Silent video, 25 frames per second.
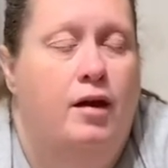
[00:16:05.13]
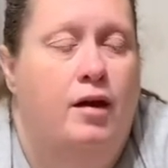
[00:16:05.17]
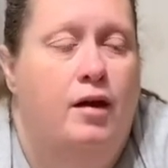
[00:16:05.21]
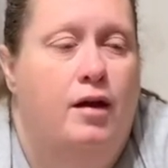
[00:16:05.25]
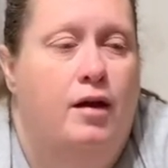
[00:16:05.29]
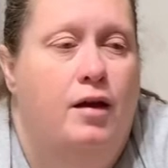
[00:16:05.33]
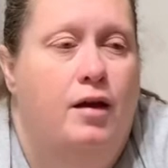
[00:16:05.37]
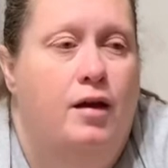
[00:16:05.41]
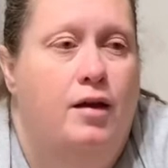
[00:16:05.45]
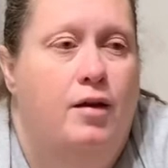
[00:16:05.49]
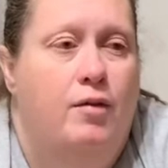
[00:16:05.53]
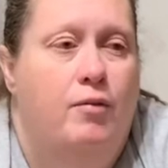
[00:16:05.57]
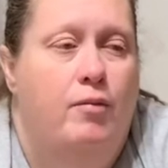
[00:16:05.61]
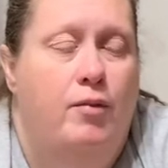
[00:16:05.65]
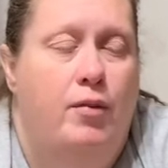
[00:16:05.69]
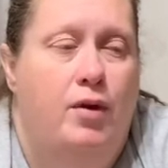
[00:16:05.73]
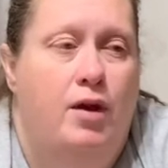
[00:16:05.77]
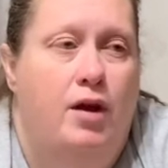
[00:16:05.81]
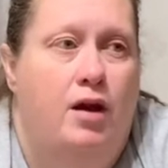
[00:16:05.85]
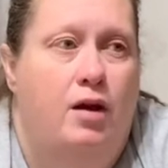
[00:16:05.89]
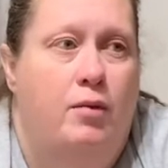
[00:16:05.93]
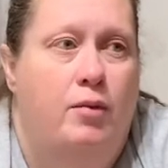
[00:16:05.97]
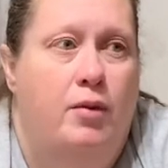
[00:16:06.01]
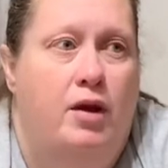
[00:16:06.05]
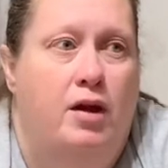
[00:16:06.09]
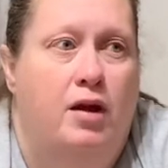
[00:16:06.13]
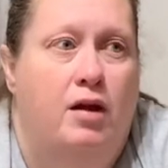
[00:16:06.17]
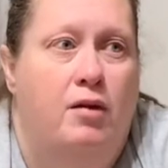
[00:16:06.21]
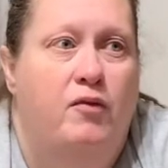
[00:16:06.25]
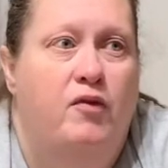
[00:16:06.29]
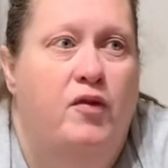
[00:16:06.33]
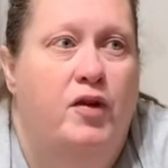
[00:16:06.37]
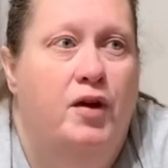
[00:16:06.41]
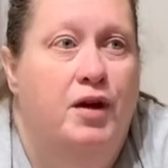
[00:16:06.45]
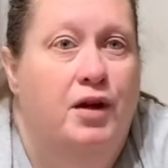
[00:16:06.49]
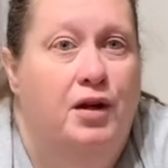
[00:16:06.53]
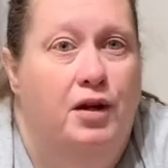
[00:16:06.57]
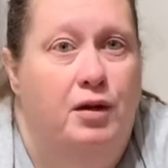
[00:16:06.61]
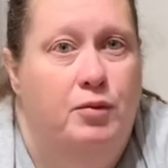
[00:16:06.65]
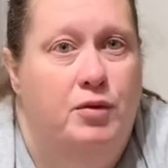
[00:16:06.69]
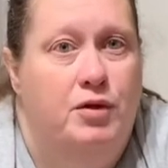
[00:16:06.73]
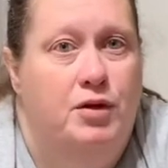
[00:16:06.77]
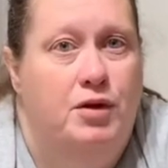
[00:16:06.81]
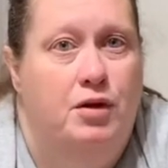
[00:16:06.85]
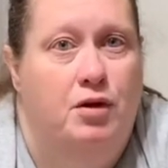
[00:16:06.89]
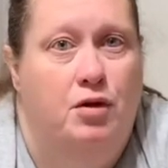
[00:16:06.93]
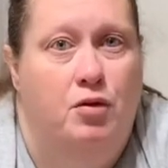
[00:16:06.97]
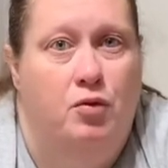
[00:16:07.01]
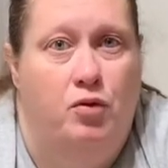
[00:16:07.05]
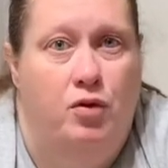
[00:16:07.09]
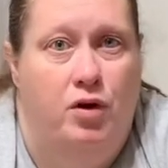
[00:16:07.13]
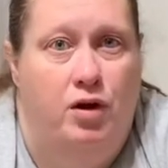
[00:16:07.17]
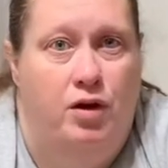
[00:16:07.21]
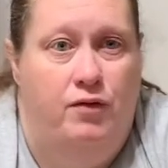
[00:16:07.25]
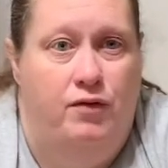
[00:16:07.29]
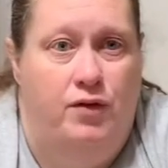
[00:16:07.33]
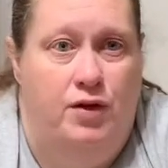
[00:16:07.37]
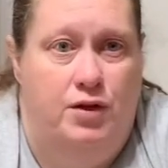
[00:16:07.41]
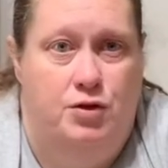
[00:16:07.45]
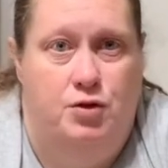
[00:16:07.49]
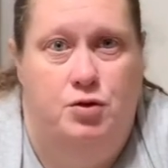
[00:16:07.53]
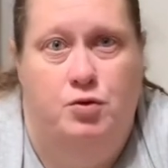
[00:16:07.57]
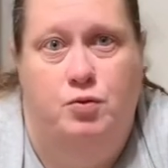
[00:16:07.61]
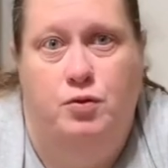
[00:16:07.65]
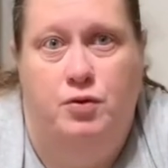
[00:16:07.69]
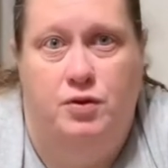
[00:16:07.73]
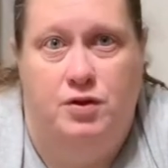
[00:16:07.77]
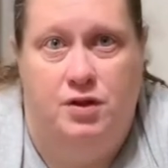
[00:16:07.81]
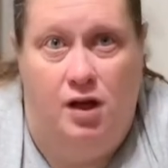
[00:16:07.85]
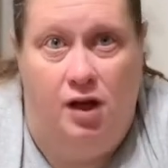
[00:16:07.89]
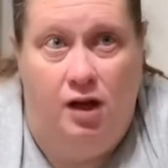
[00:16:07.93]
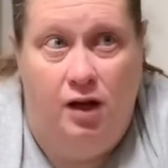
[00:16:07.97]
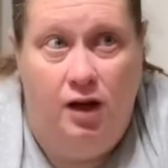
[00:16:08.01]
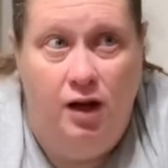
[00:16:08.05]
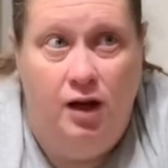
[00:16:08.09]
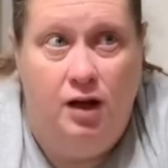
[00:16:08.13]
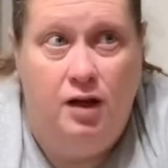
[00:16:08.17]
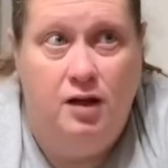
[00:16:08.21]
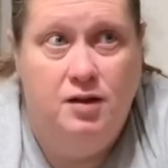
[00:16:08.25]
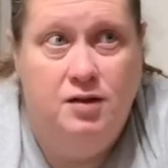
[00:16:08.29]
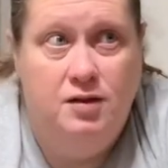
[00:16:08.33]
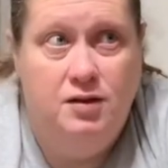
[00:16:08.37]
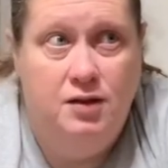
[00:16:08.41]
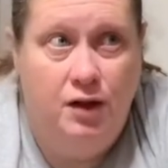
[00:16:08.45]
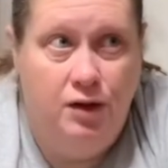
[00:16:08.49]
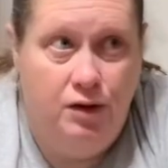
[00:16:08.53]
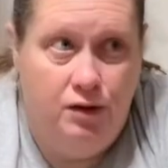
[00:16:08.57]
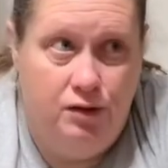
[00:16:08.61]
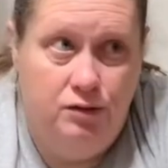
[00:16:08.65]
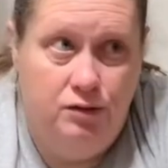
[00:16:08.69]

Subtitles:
But I mean, I'm very limited on what vegetables I eat, so